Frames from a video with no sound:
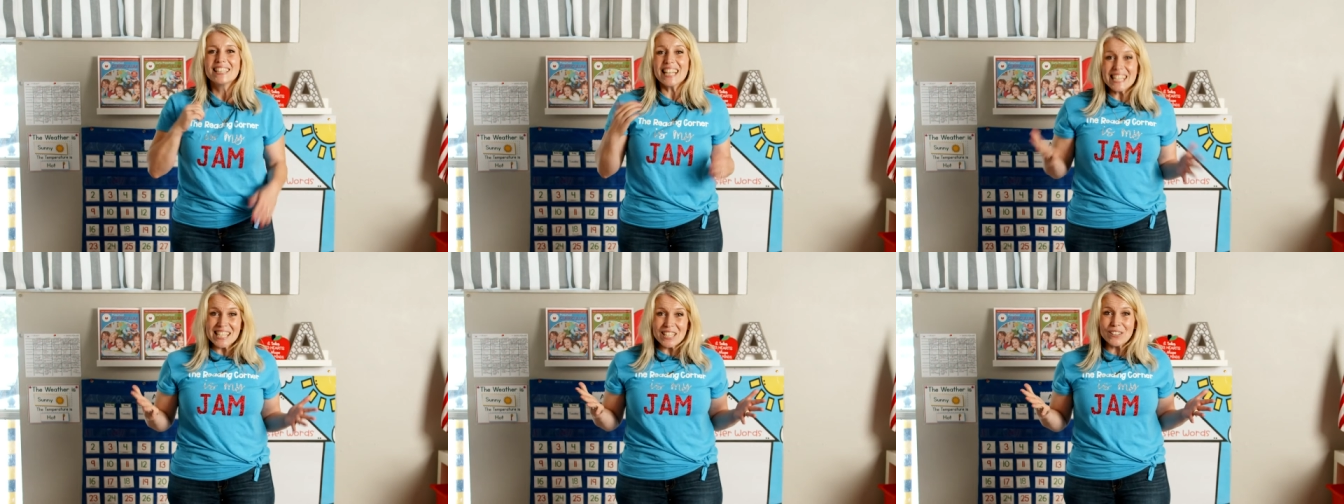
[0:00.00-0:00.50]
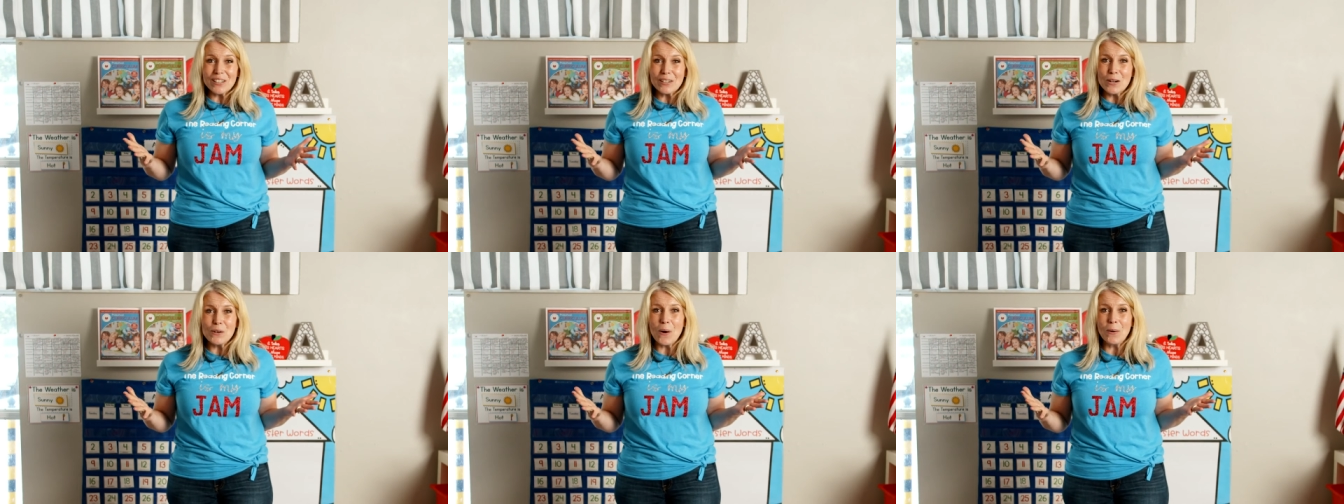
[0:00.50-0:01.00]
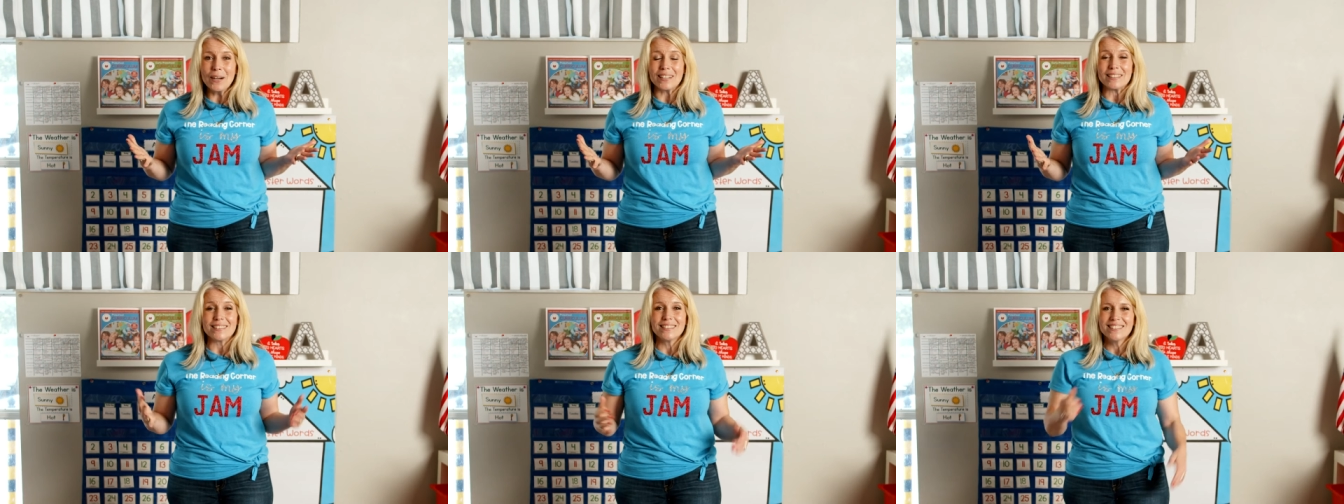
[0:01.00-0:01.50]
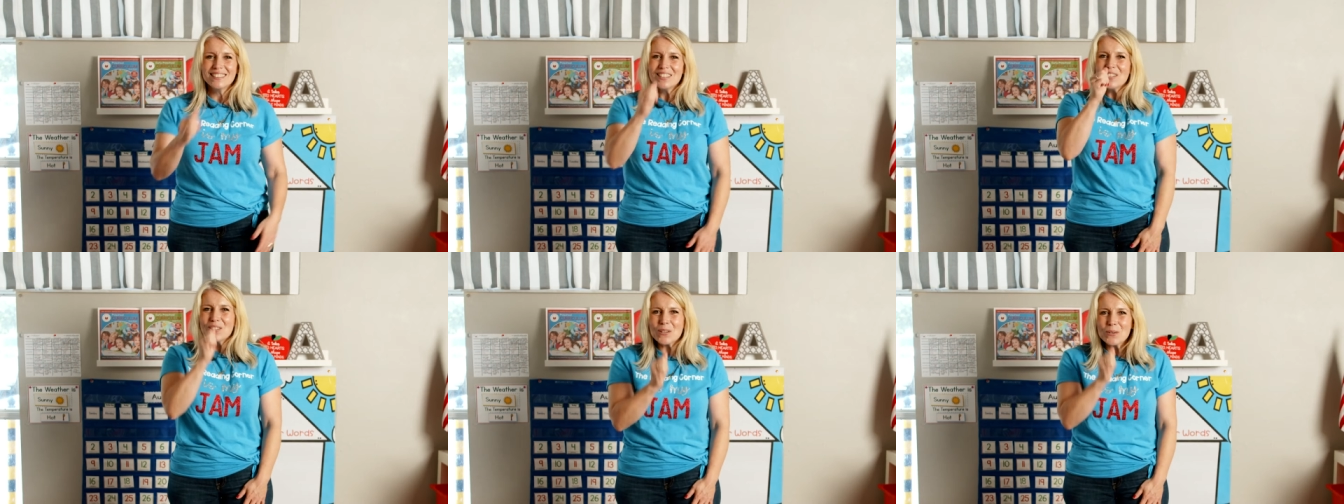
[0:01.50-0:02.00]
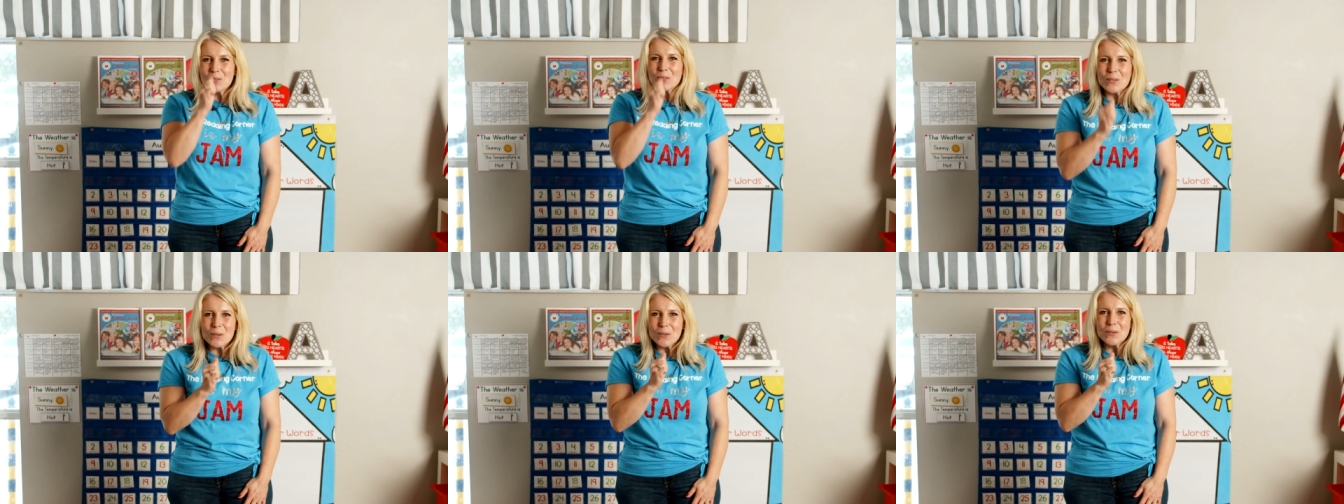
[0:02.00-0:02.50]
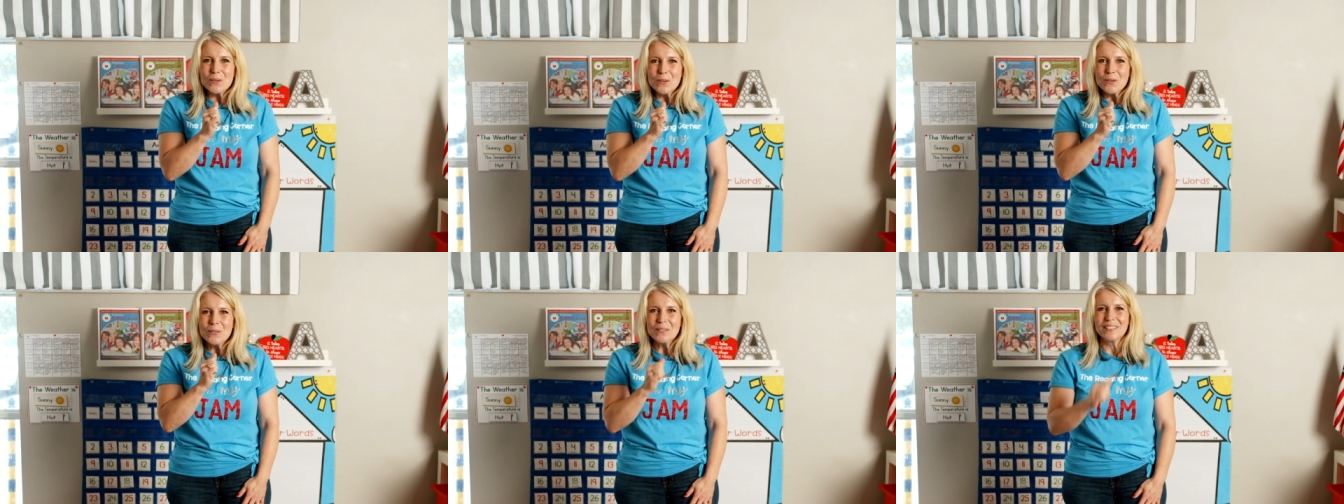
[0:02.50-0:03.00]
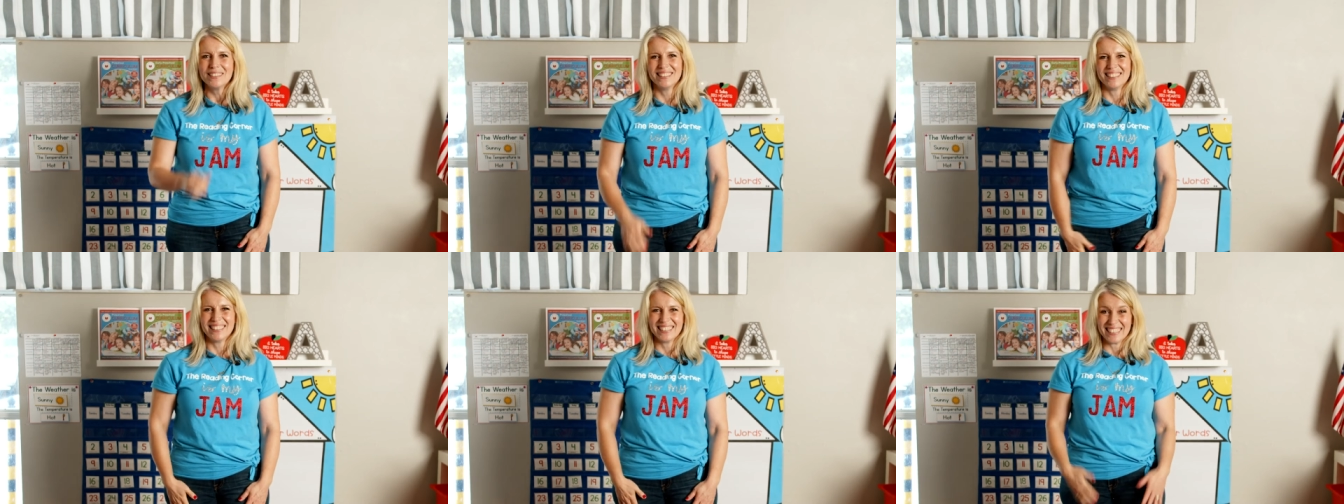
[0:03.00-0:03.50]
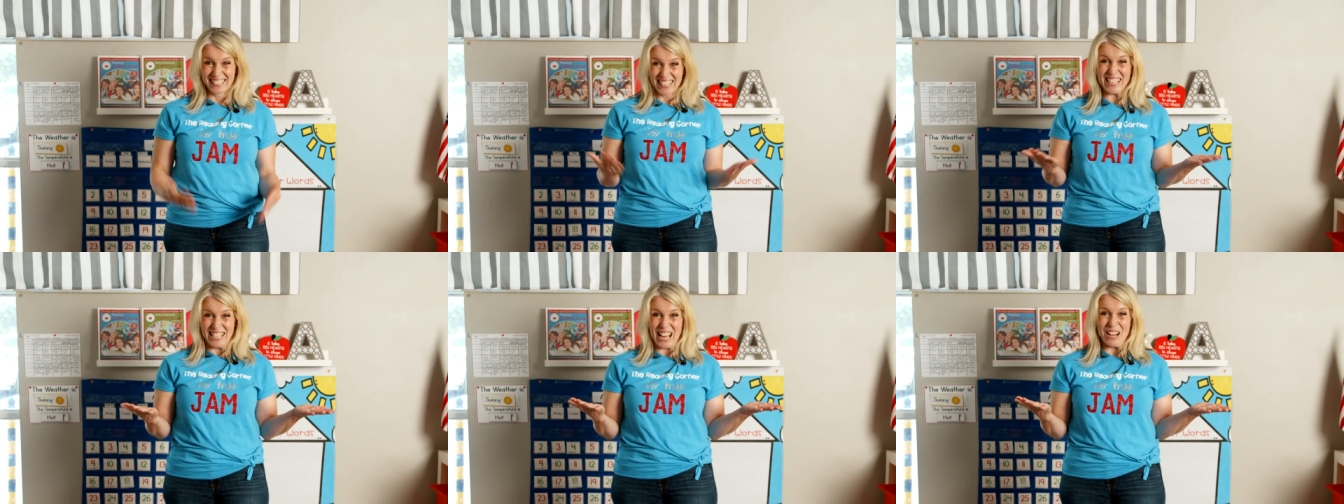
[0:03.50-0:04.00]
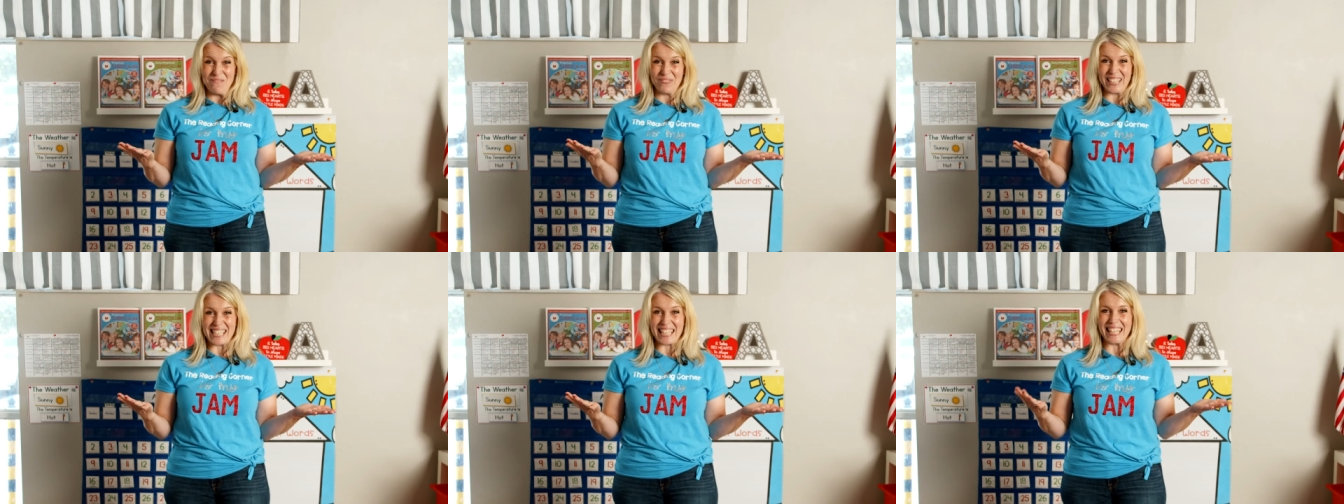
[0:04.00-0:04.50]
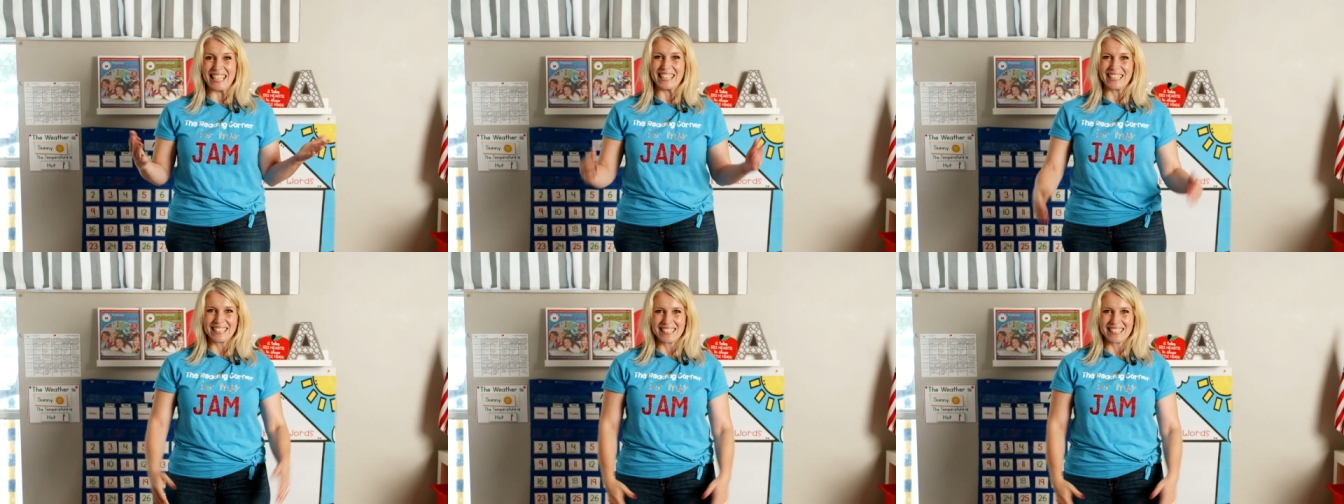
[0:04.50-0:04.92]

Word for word: Let's toot our own horn. Toot toot. Good job, we did it.